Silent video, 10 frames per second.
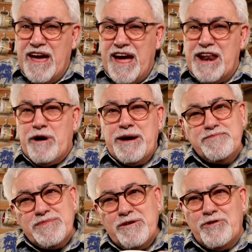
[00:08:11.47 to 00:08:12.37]

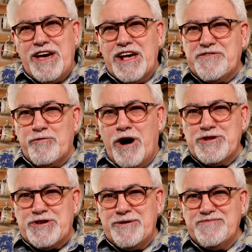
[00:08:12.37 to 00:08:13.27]
Anyway, well, thanks for
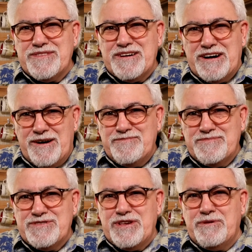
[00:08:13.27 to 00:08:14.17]
watching.
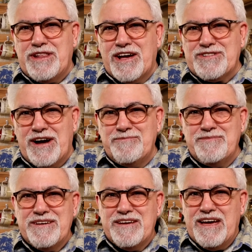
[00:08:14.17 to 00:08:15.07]
See you next time.
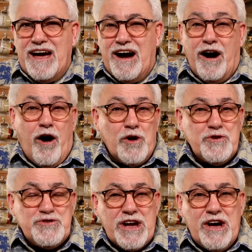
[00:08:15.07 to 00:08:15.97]

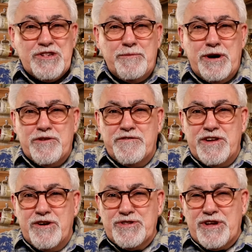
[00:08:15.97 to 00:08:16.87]
Also, check out some other
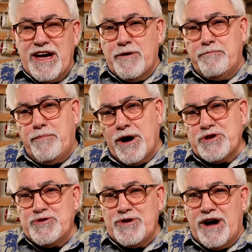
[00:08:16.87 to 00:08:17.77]
videos. I have a puck
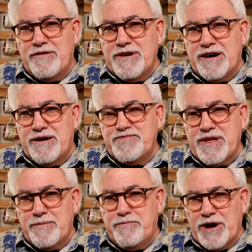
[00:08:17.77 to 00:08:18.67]
shootout,
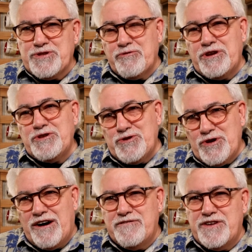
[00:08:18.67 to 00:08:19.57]
a puck screen
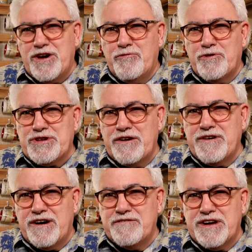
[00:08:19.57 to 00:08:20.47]
shootout video, which
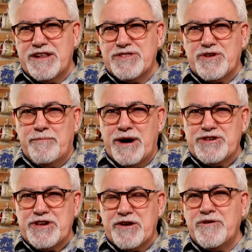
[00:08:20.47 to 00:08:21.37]
I've done. It's on my
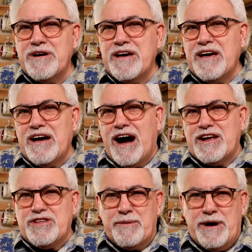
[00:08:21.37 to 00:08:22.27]
channel.
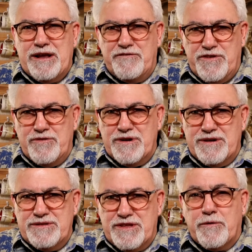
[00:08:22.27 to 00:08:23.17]
I talk about a
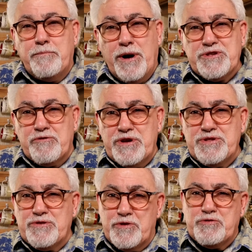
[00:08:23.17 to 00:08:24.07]
few different puck
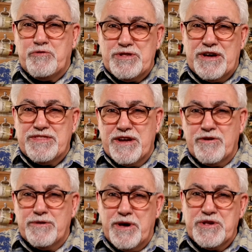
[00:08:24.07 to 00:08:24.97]
screens and which ones I think
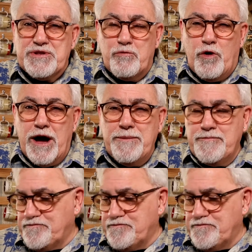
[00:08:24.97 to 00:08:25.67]
are the best and why.